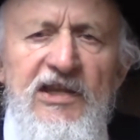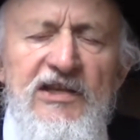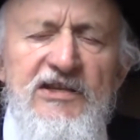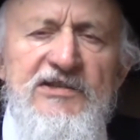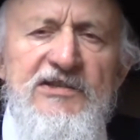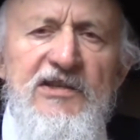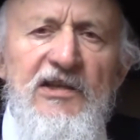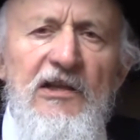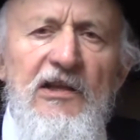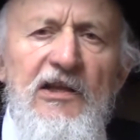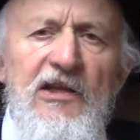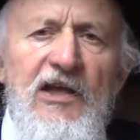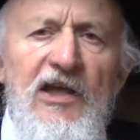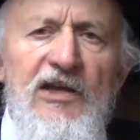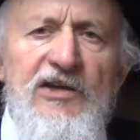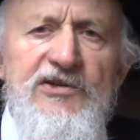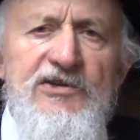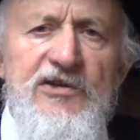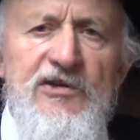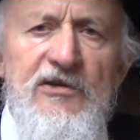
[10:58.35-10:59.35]
are still in
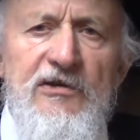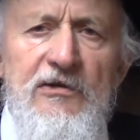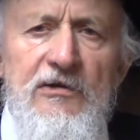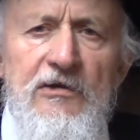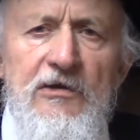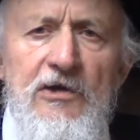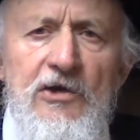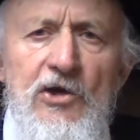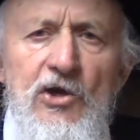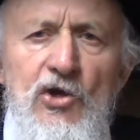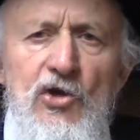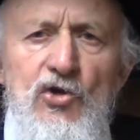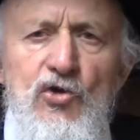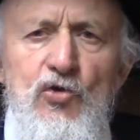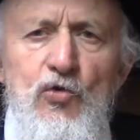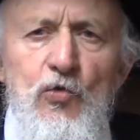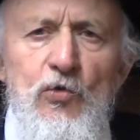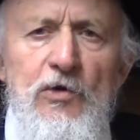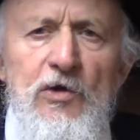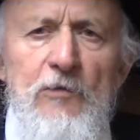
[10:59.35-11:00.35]
Russia,
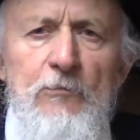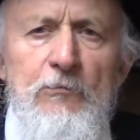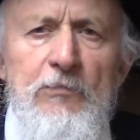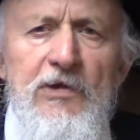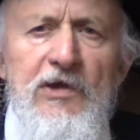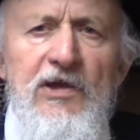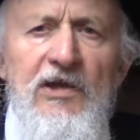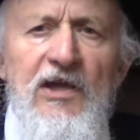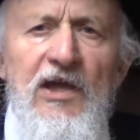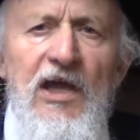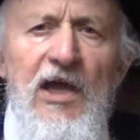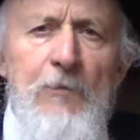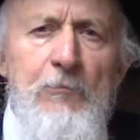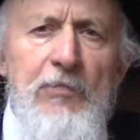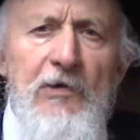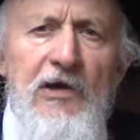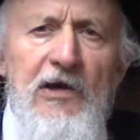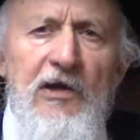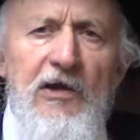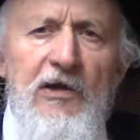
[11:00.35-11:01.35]
should be happily